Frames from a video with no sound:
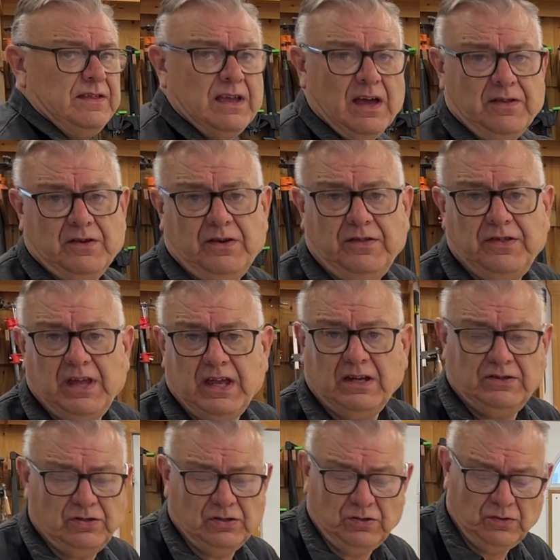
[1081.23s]
The other
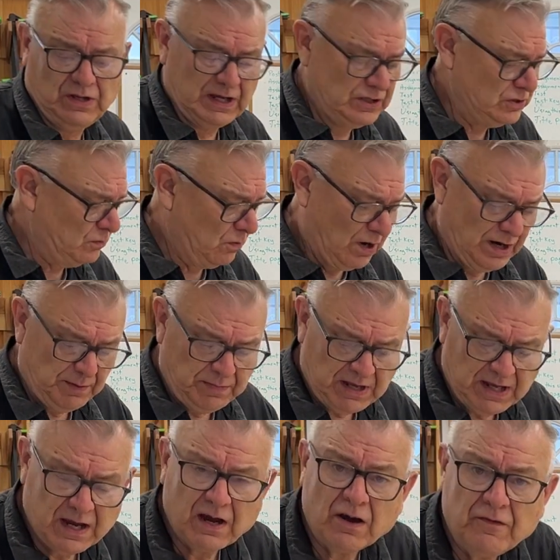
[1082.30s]
thing too that you want to
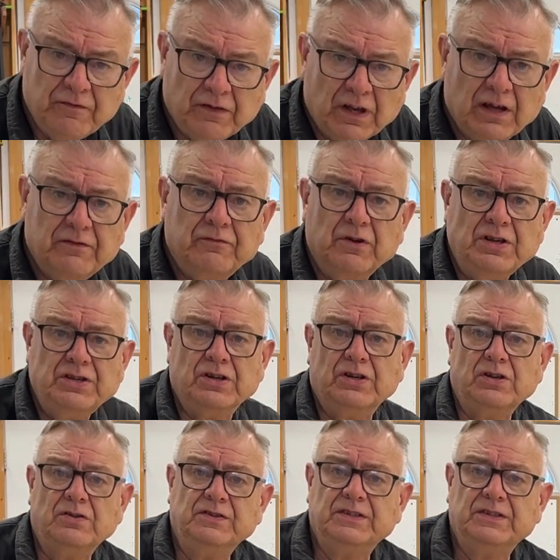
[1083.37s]
be careful of when you're